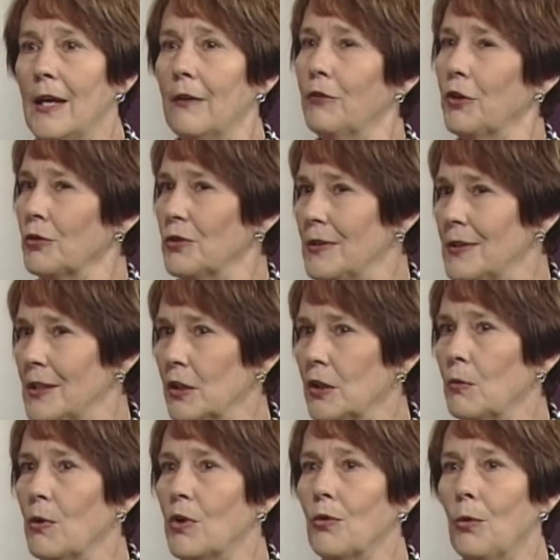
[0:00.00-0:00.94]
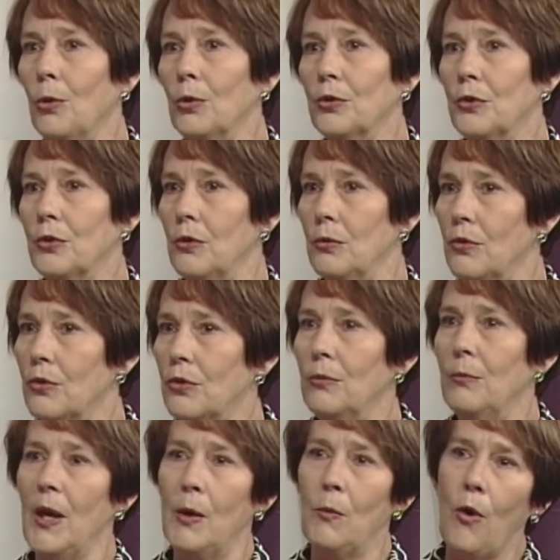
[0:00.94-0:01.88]
if you're dealing with older youth,
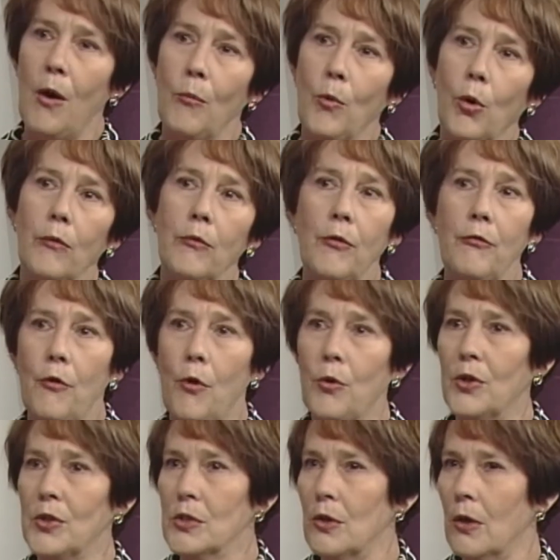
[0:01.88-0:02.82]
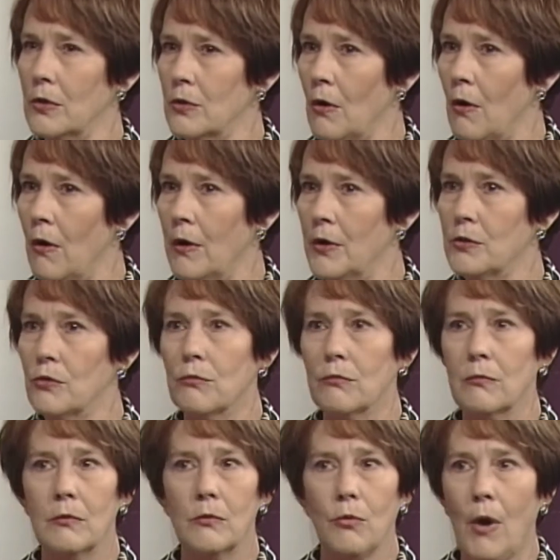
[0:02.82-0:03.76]
you may want more of a focus on
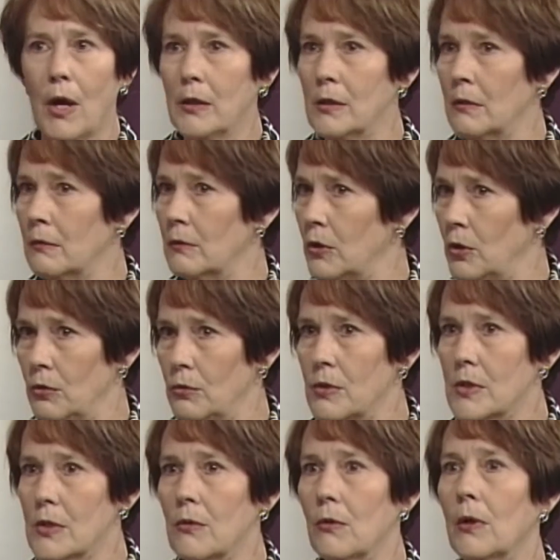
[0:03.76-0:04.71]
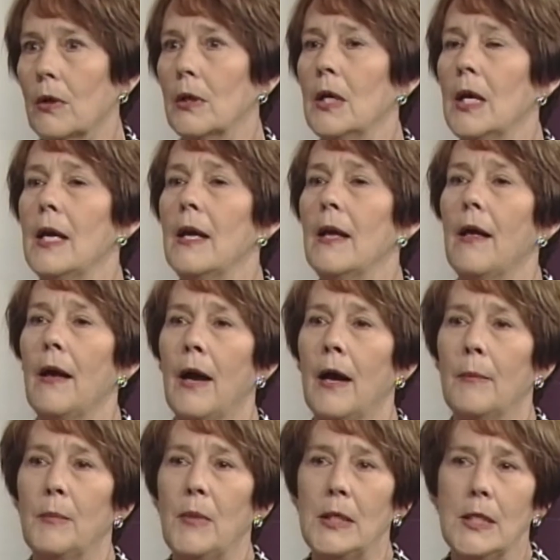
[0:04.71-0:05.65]
drug use or
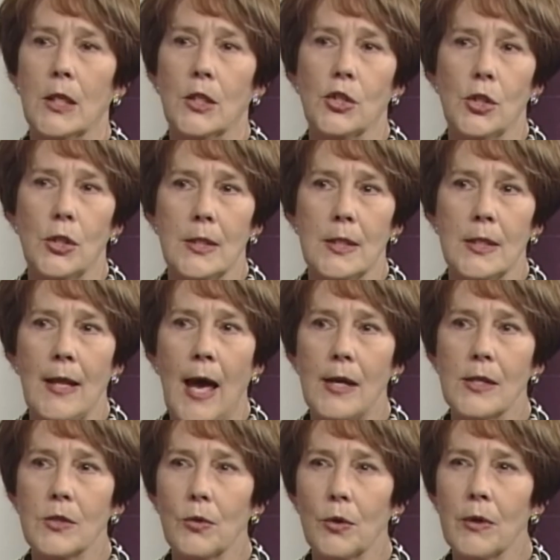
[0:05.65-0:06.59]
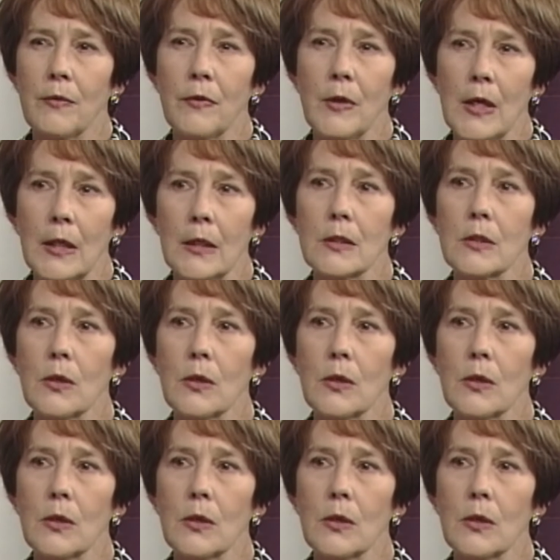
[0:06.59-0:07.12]
addictions and that sort of thing.